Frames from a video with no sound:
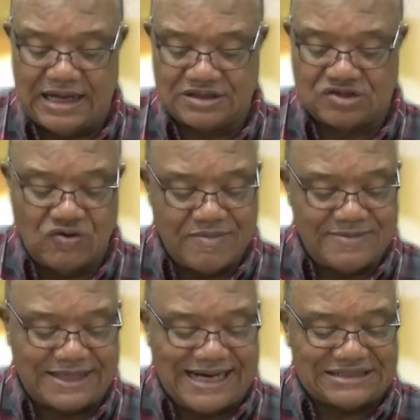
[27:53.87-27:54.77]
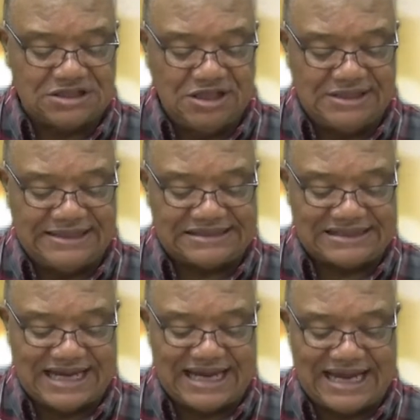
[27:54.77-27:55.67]
To remember God's goodness
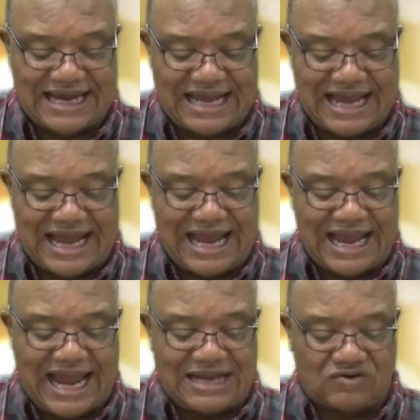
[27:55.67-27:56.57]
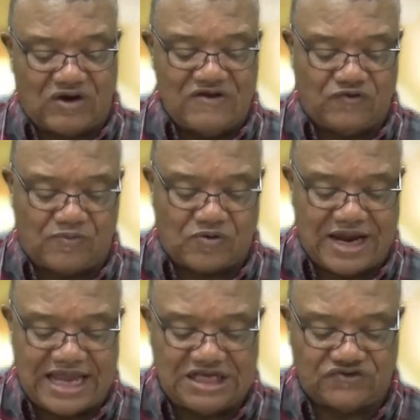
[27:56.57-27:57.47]
and grateful
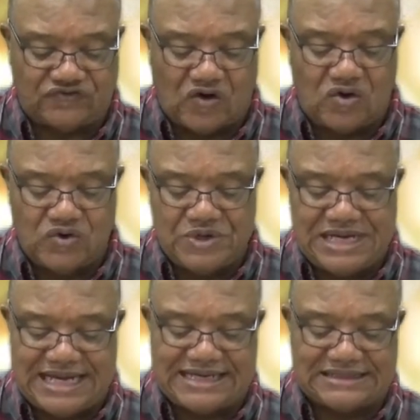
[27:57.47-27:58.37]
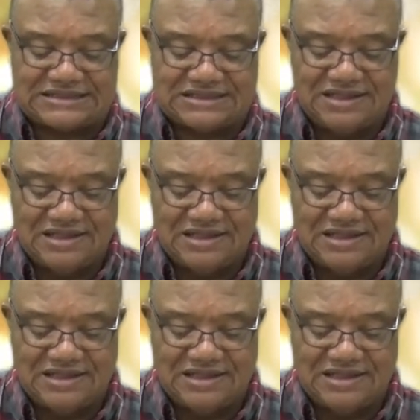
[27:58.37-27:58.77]
praise for who he is.